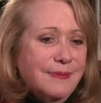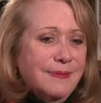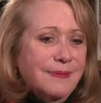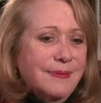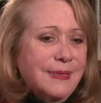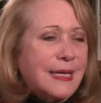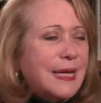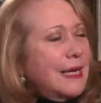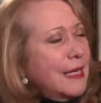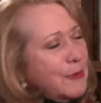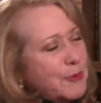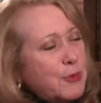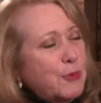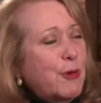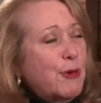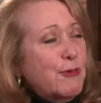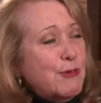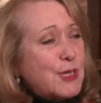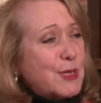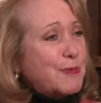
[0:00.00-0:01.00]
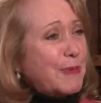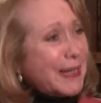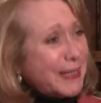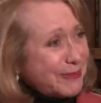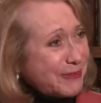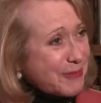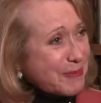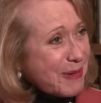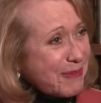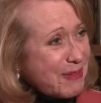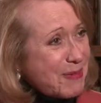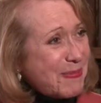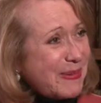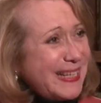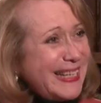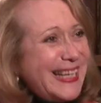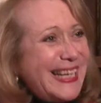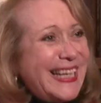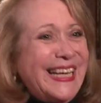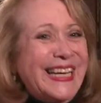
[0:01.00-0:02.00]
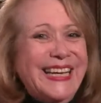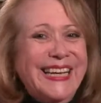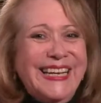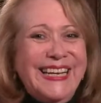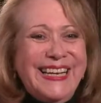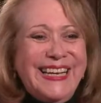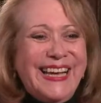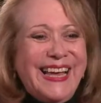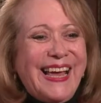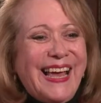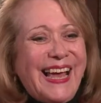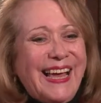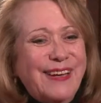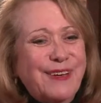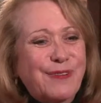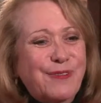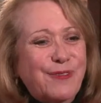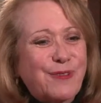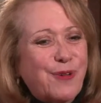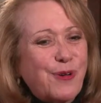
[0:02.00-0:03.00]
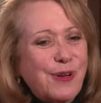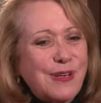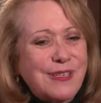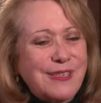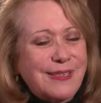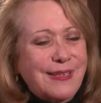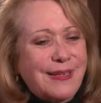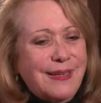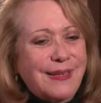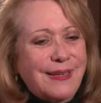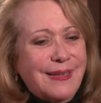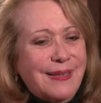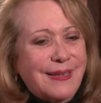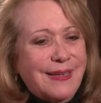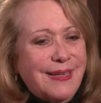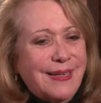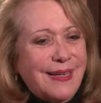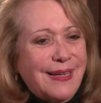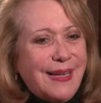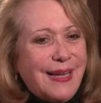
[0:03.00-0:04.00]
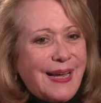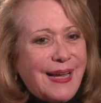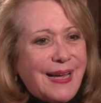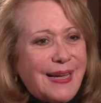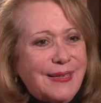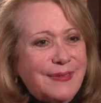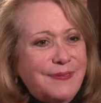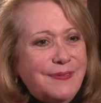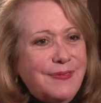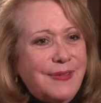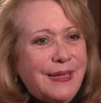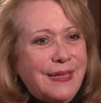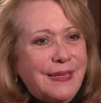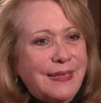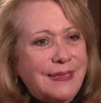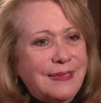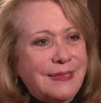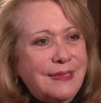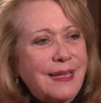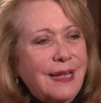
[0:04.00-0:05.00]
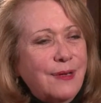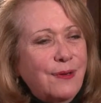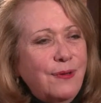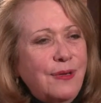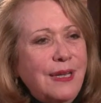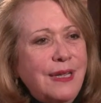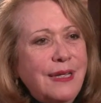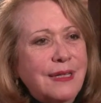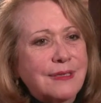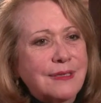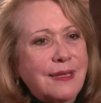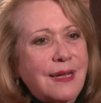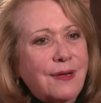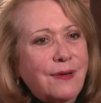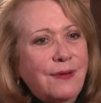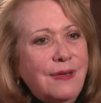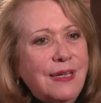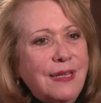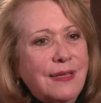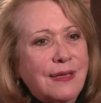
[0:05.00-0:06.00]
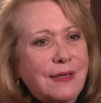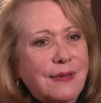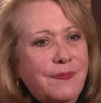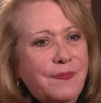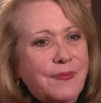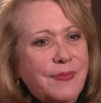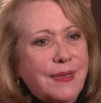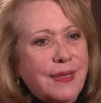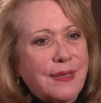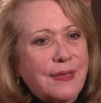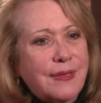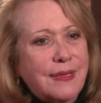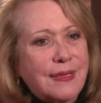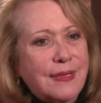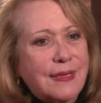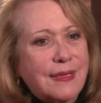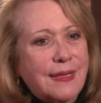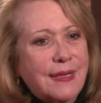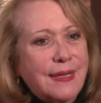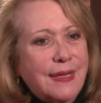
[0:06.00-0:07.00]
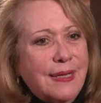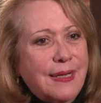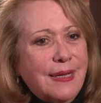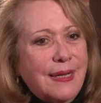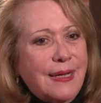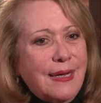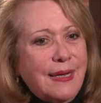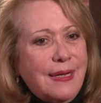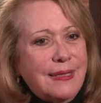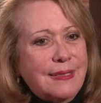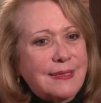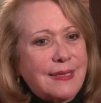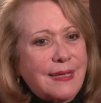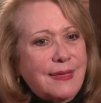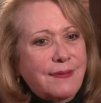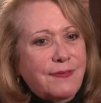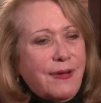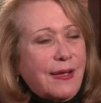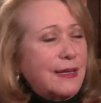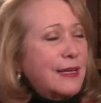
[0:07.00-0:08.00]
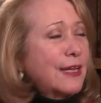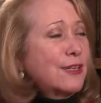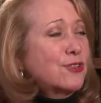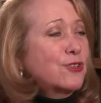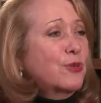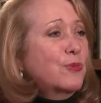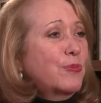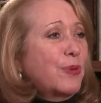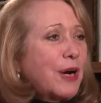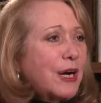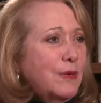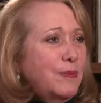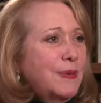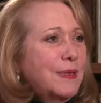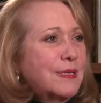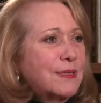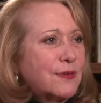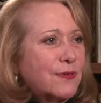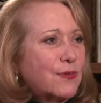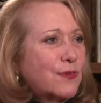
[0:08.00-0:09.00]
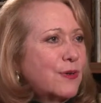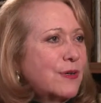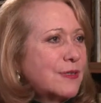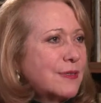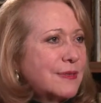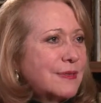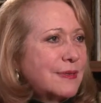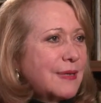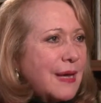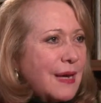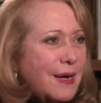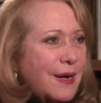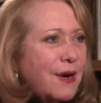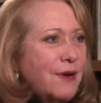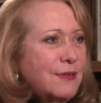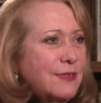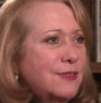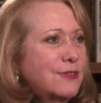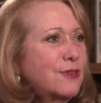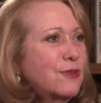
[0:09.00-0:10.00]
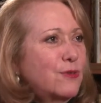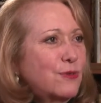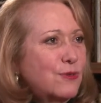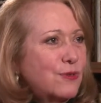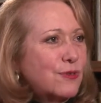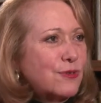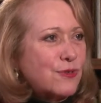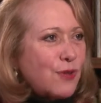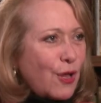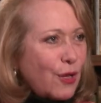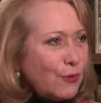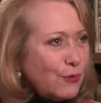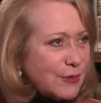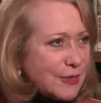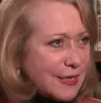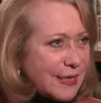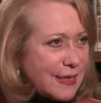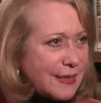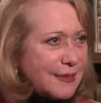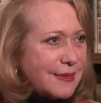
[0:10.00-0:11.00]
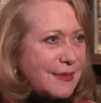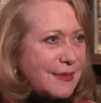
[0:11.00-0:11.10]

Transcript: We get a little bit more respect from everybody, and of course, it's not only the let's say the financial part, because of course our institutions always need